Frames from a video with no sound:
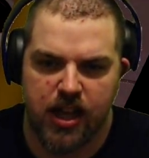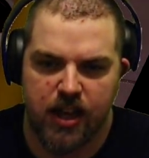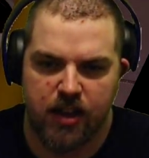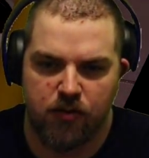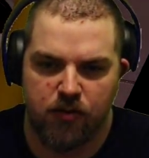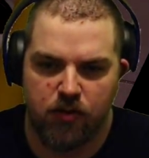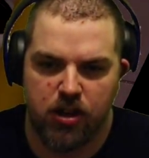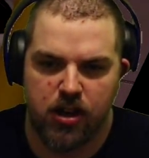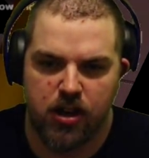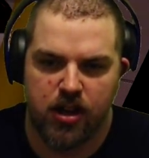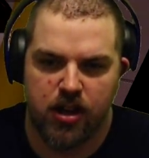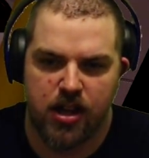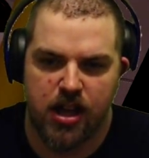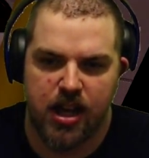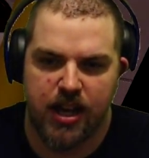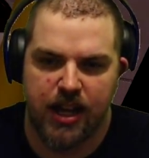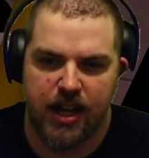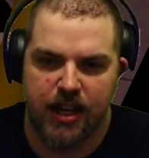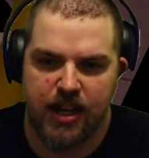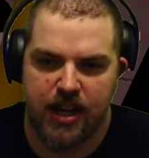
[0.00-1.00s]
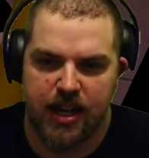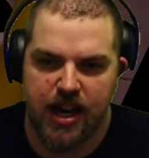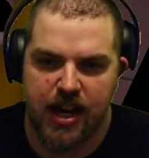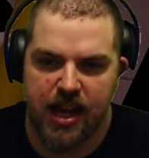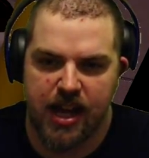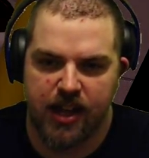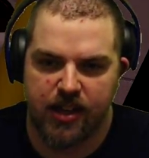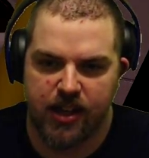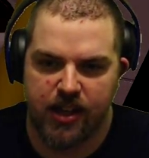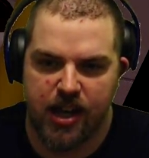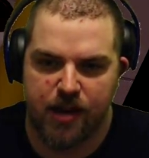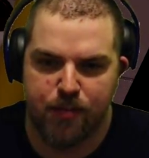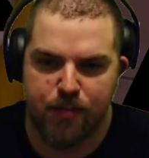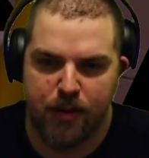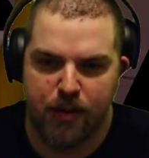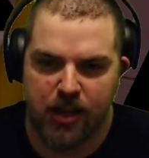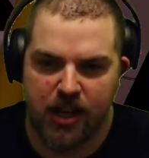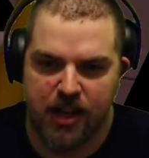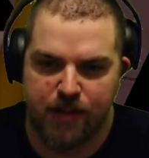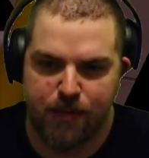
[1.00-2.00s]
what I need a can I
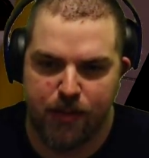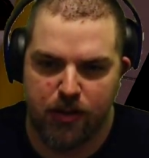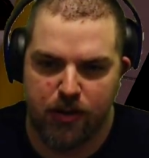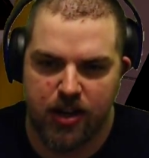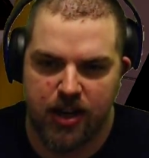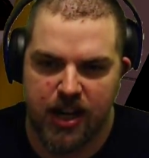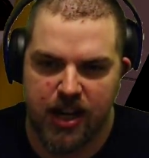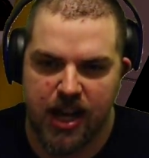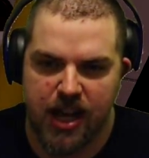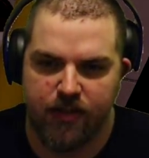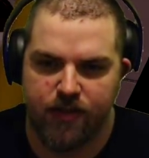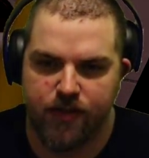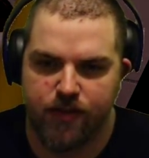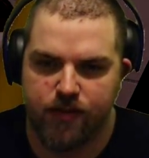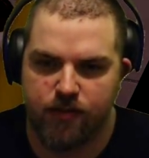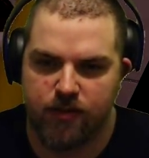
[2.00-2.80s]
build can I build a knife?